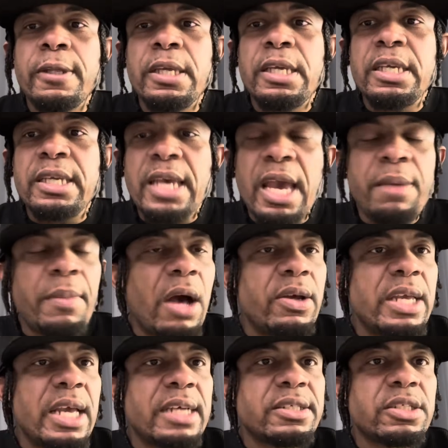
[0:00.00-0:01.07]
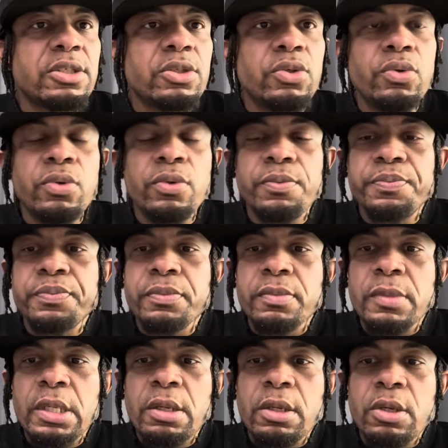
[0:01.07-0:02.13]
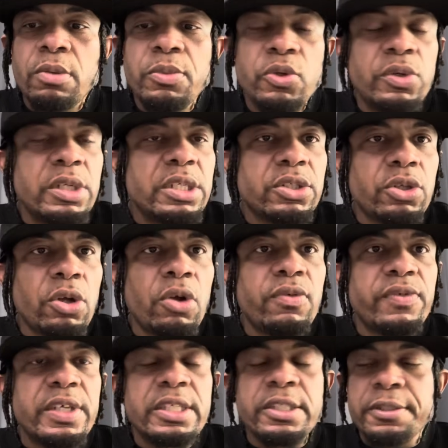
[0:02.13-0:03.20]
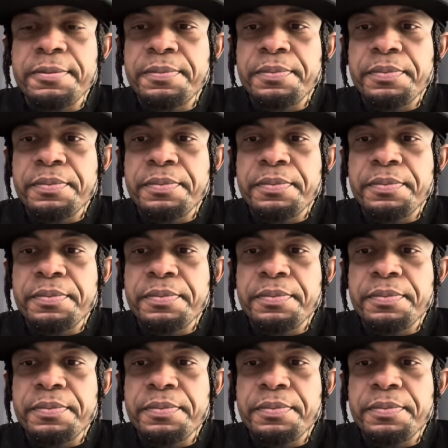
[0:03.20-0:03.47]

He came out. He has to do community service,